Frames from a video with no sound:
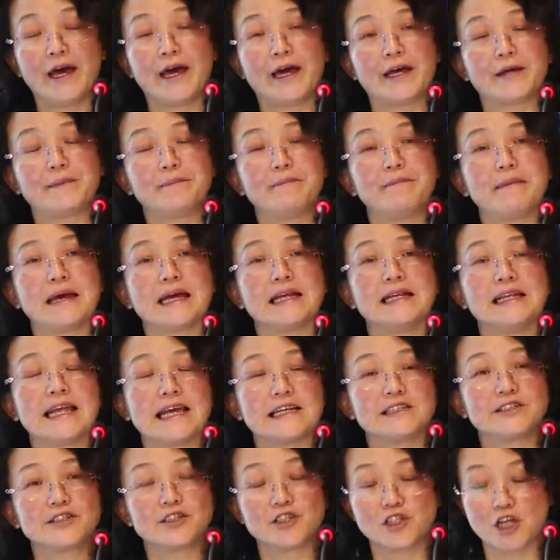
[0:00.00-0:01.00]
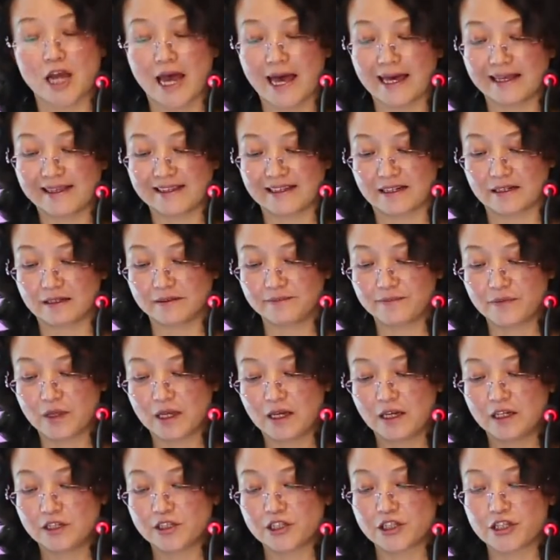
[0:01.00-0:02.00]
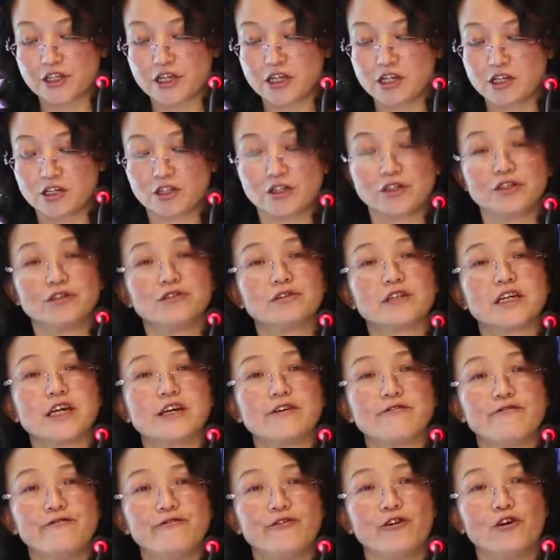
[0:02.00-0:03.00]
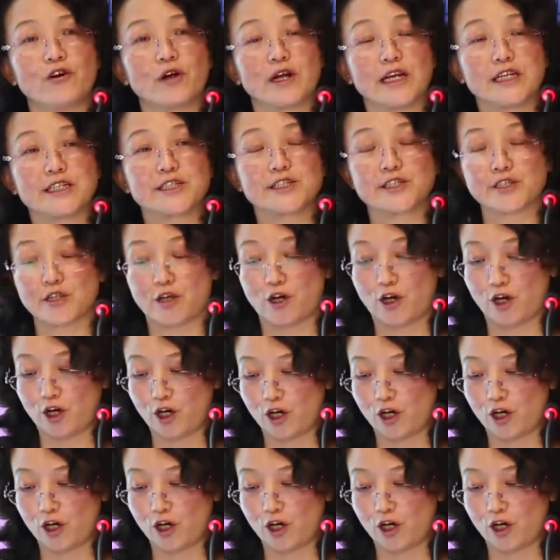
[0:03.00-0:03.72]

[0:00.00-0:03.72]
In mainland China, still looking for its